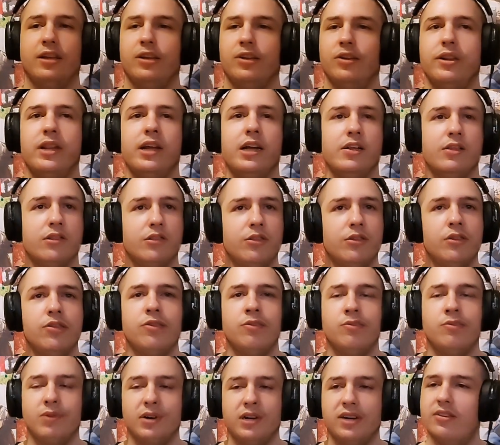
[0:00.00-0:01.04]
No doubt, not
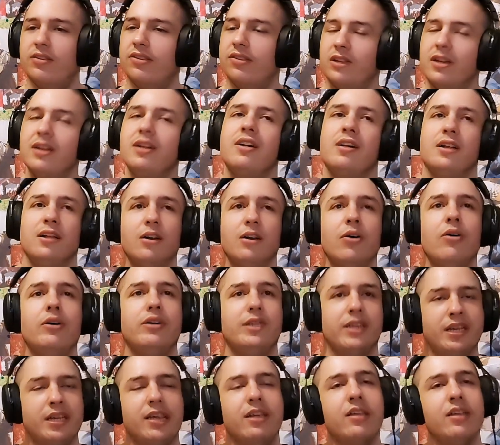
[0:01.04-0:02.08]
surprised.
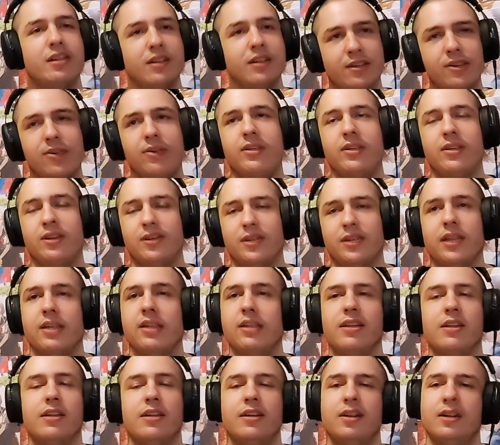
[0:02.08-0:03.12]
Okay.
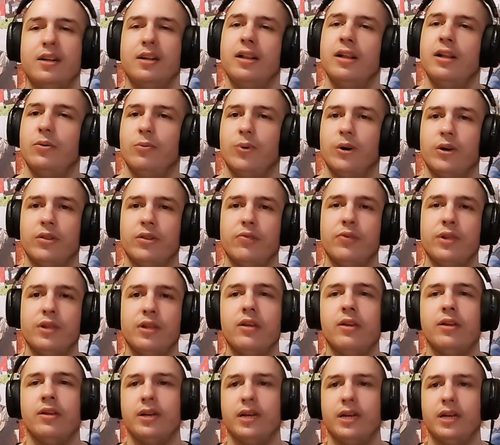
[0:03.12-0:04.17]
Well,
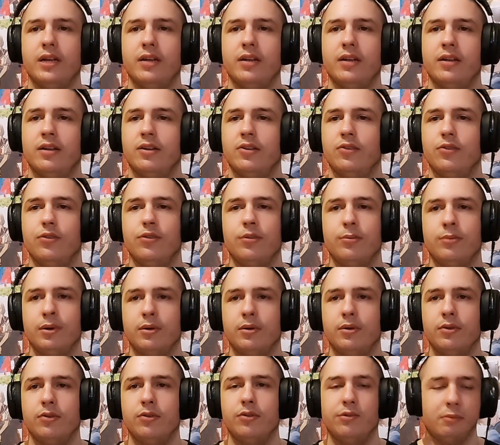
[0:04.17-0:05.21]
definitely, yeah, to sum
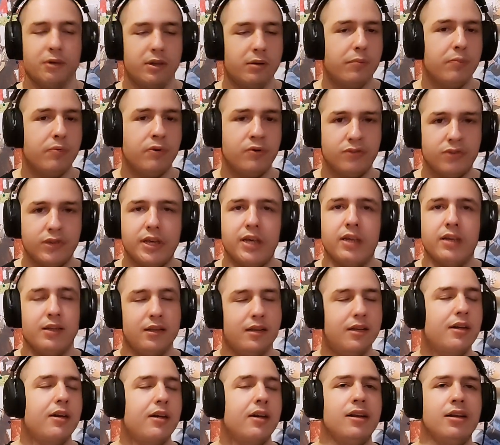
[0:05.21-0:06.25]
it up once
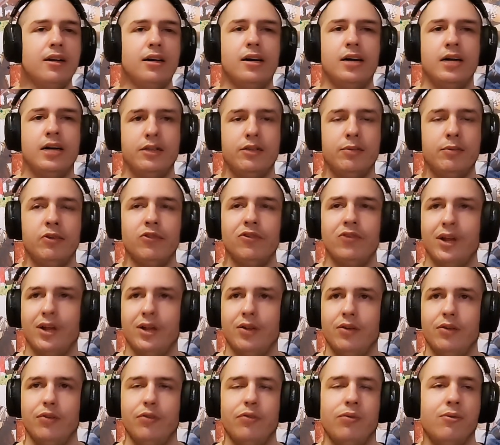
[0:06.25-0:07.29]
again, it's a much
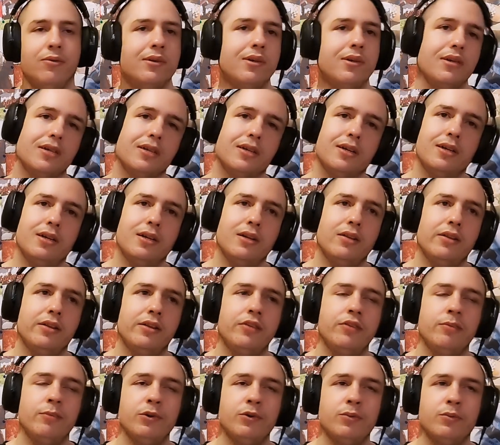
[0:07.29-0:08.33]
louder song.
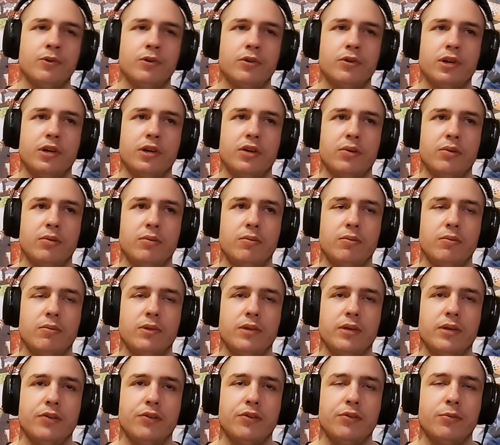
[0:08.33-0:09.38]
There's so much more going on
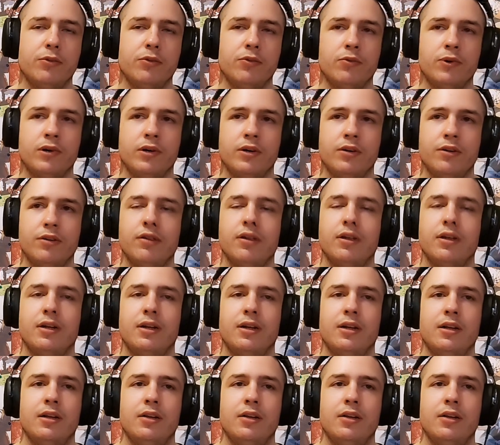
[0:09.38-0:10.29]
instrument-wise.